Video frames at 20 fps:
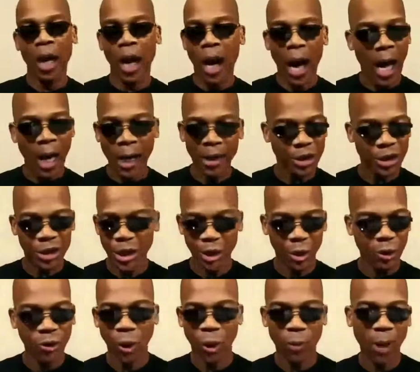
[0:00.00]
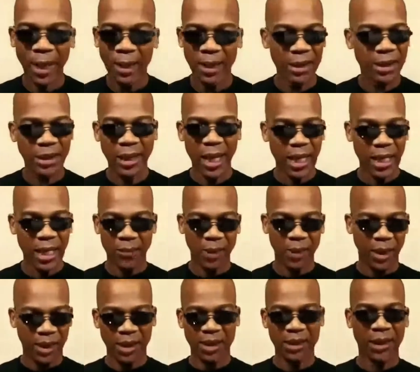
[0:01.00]
I ain't going to shit on nobody's name
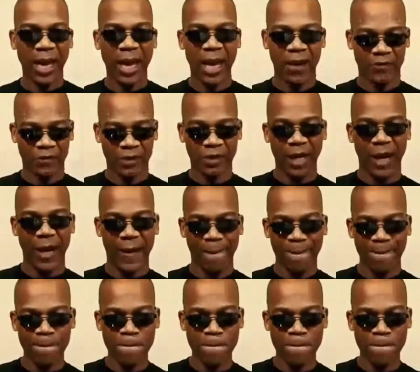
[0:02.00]
in this live tonight.